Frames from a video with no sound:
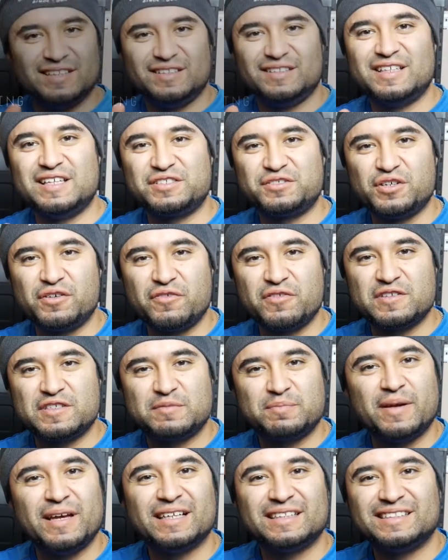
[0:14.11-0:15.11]
Let's go over the
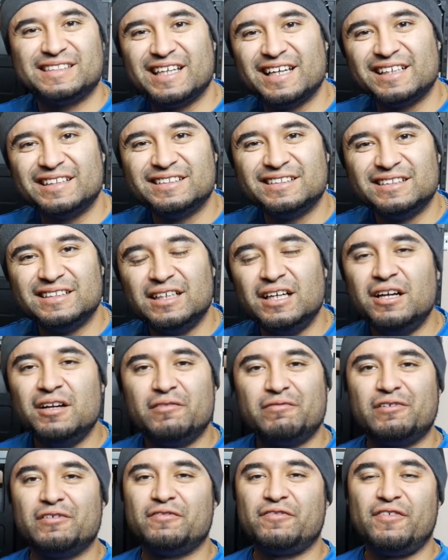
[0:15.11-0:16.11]
specs, yeah?
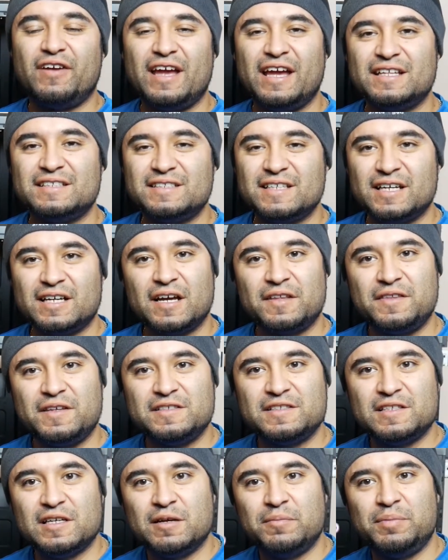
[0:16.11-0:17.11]
For fans, I got
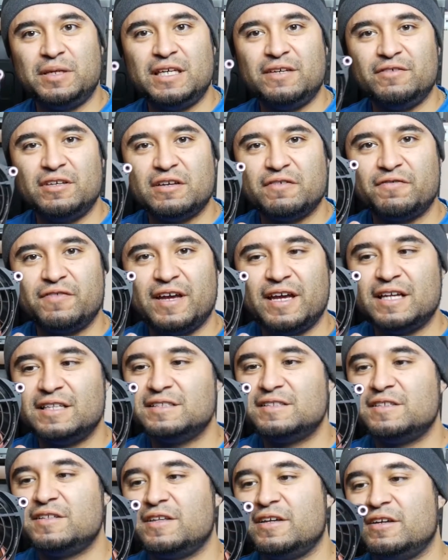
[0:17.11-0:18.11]
these Apevia
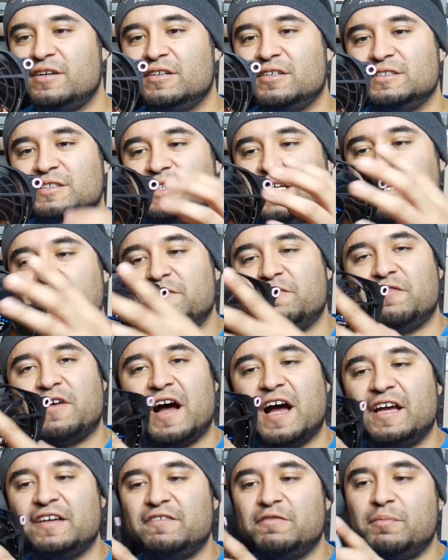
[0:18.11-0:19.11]
fans. There's a
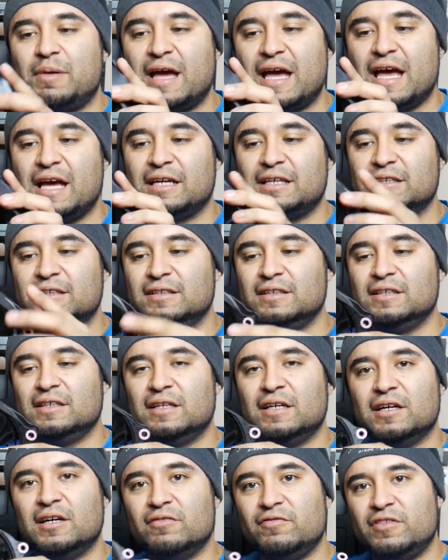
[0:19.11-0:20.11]
five pack
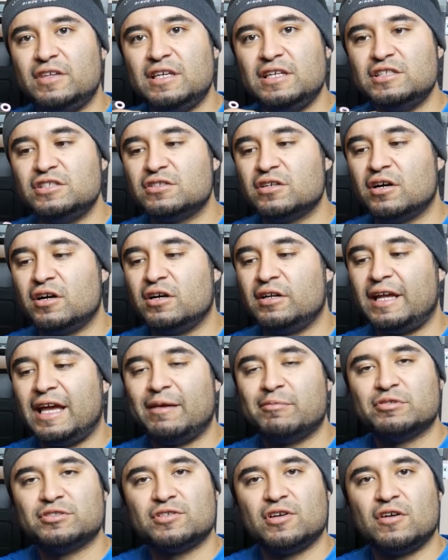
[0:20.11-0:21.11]
of these on
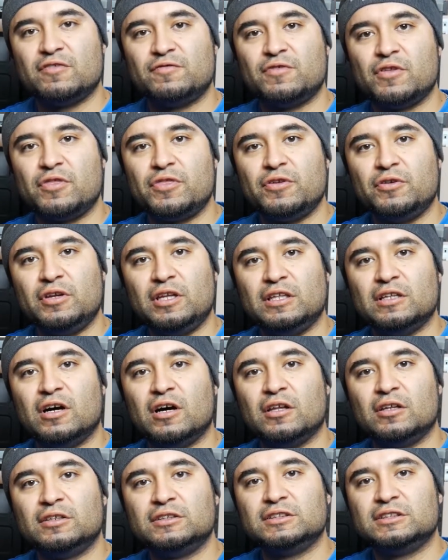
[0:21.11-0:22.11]
Amazon for thirty
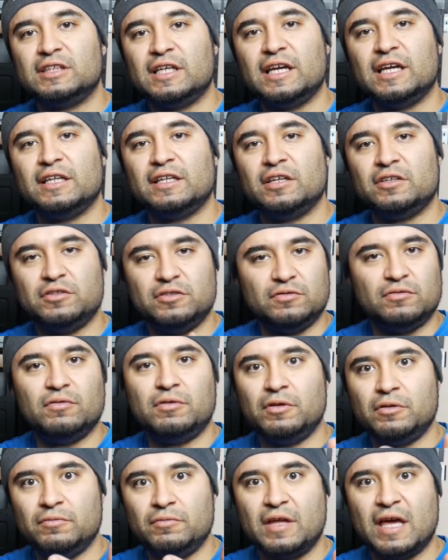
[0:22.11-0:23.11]
dollars, and,
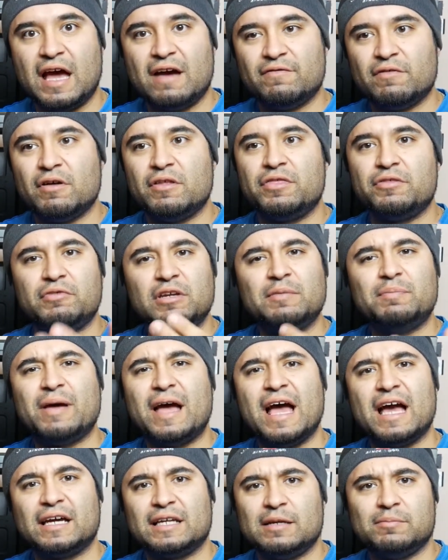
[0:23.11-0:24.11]
you, they have a three
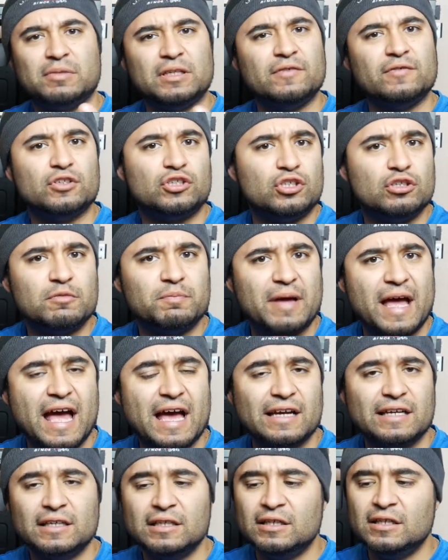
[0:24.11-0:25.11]
pack and I believe a two
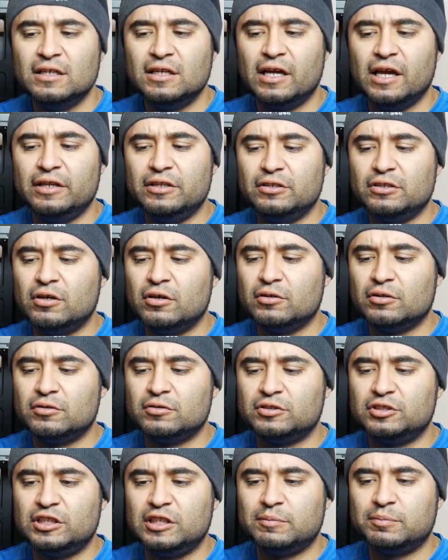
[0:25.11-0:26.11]
pack, and you can go a little
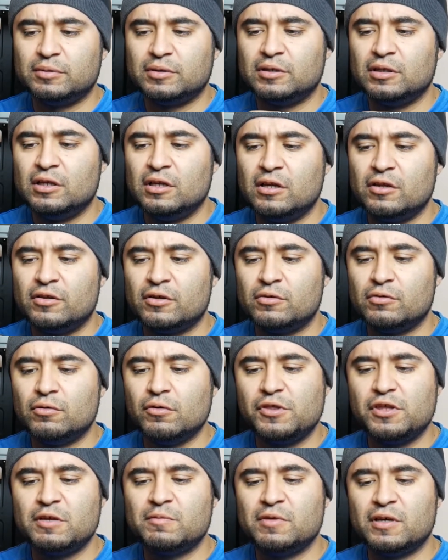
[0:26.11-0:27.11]
cheaper. The cool
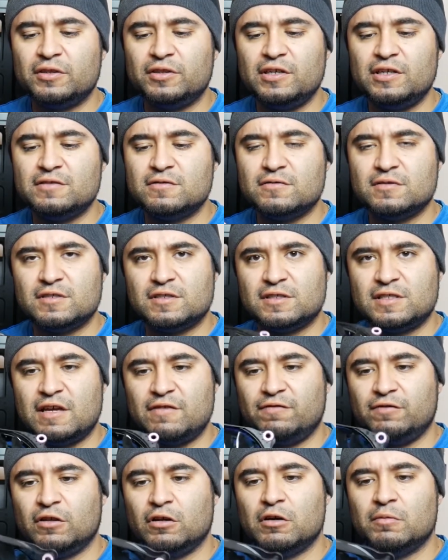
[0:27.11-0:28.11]
thing about these ones is they
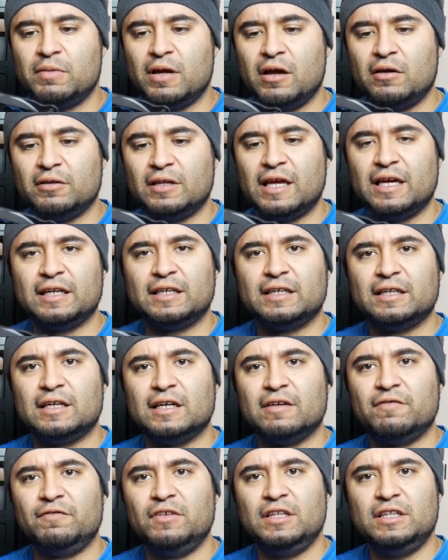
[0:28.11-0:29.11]
flow about like
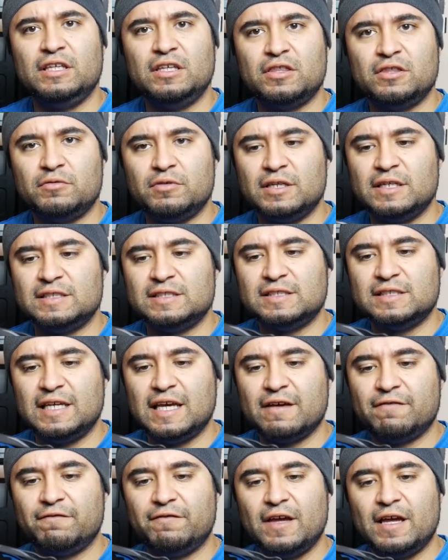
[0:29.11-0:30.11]
uh, 53
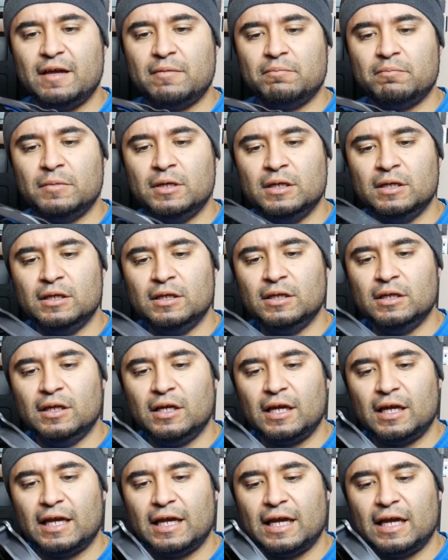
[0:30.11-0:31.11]
cfm,
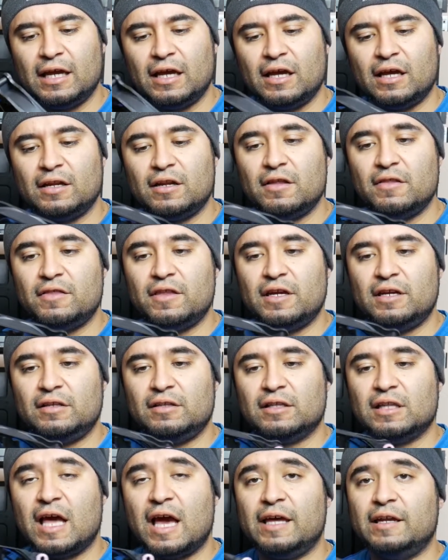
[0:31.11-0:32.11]
and they
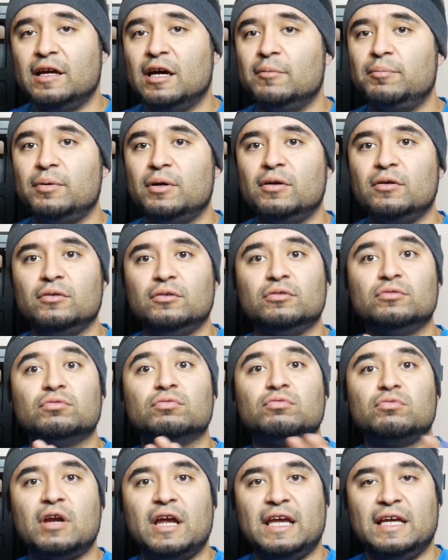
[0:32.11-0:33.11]
light up
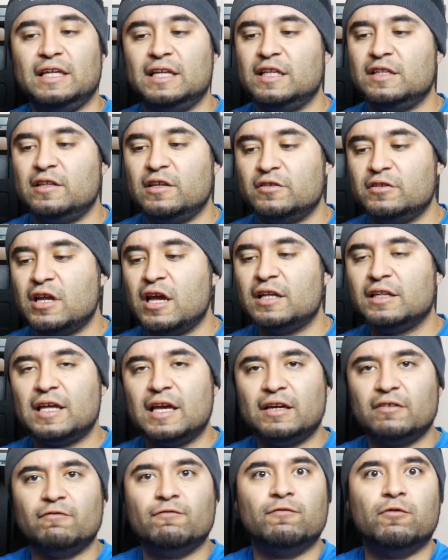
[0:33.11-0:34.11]
great. It, they're not
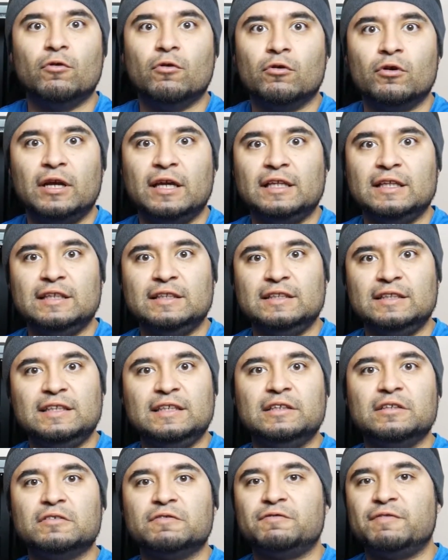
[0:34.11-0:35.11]
like four
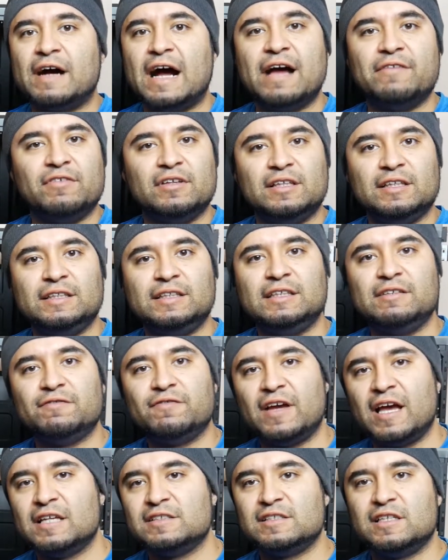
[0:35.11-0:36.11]
LED or five LED
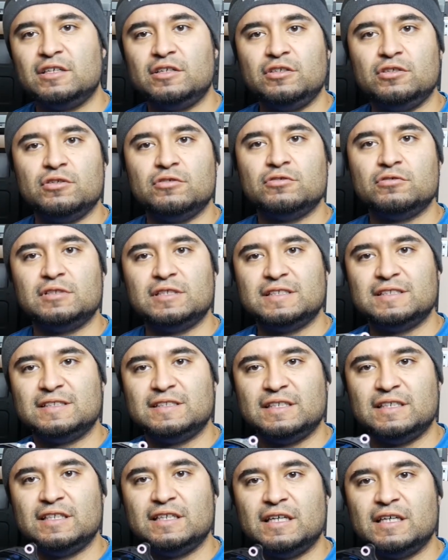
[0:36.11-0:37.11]
fans that you usually
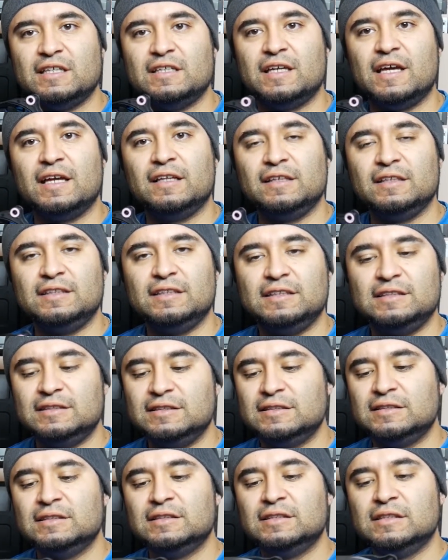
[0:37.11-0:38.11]
see in LEDs,